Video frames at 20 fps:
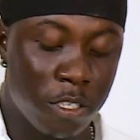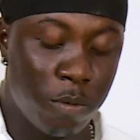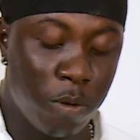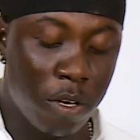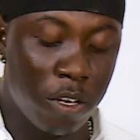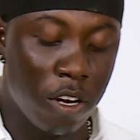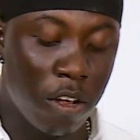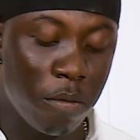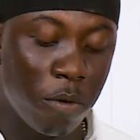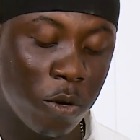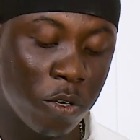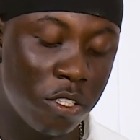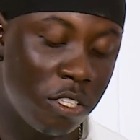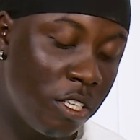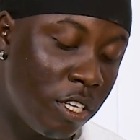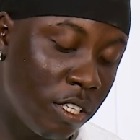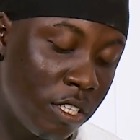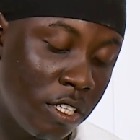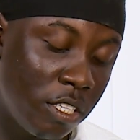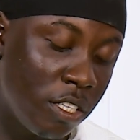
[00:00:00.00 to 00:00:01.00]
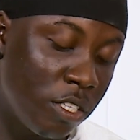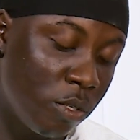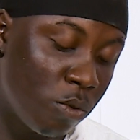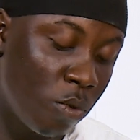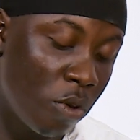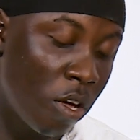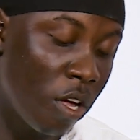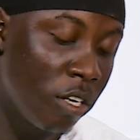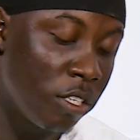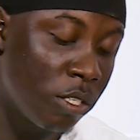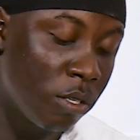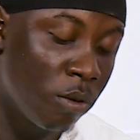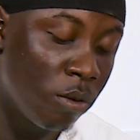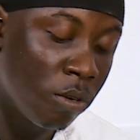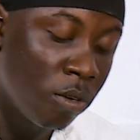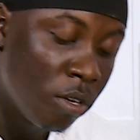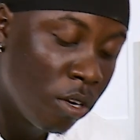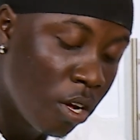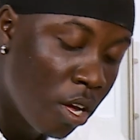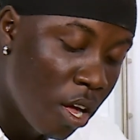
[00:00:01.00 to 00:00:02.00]
speaking about tasties, we also
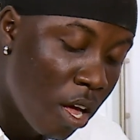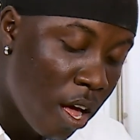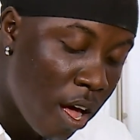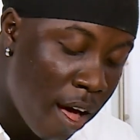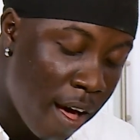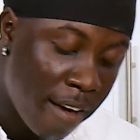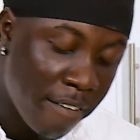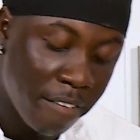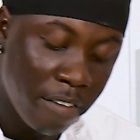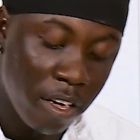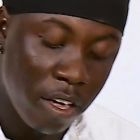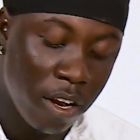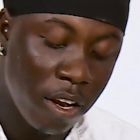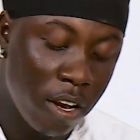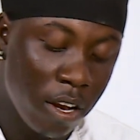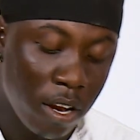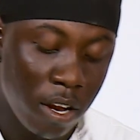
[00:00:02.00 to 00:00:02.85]
having,